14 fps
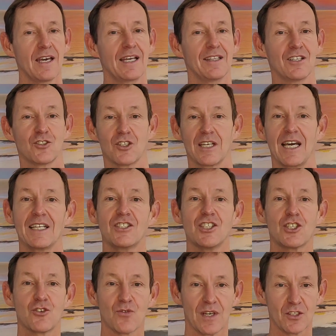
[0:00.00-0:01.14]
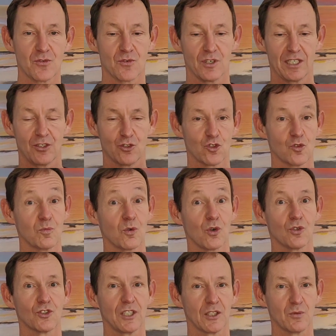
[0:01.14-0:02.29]
And there's an energy transfer in the Zoom
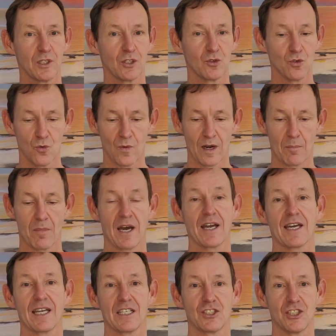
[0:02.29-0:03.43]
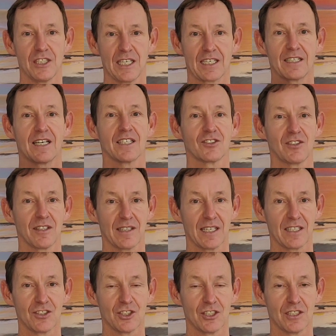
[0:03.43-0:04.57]
calls that we do, where my energy ignites that
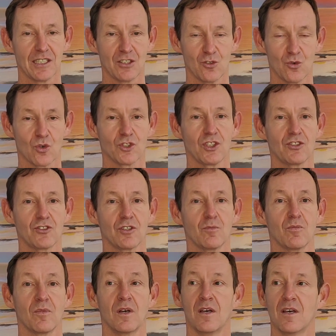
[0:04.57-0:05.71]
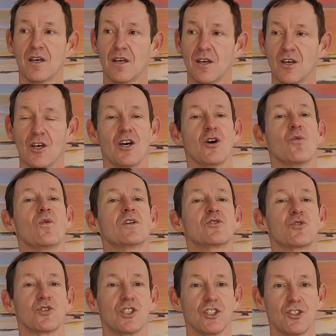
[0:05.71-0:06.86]
energy in your system.
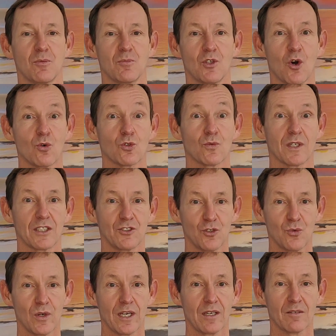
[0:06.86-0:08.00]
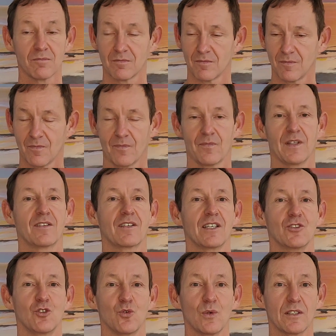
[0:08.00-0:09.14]
Once your system knows what it's doing, it
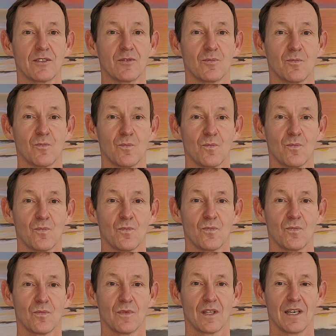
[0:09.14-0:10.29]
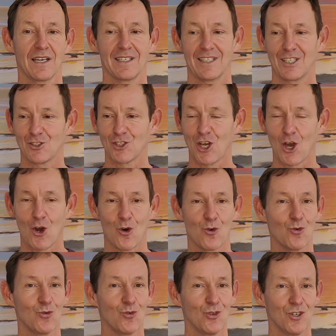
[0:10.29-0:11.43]
can do it. And that's
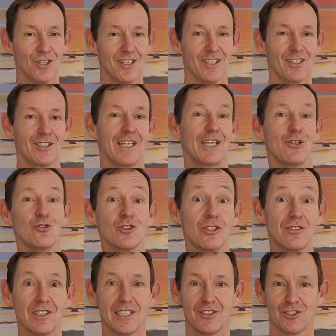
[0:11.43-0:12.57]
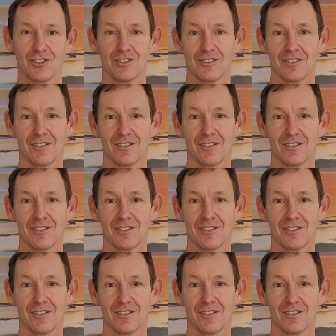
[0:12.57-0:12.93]
how they used to teach.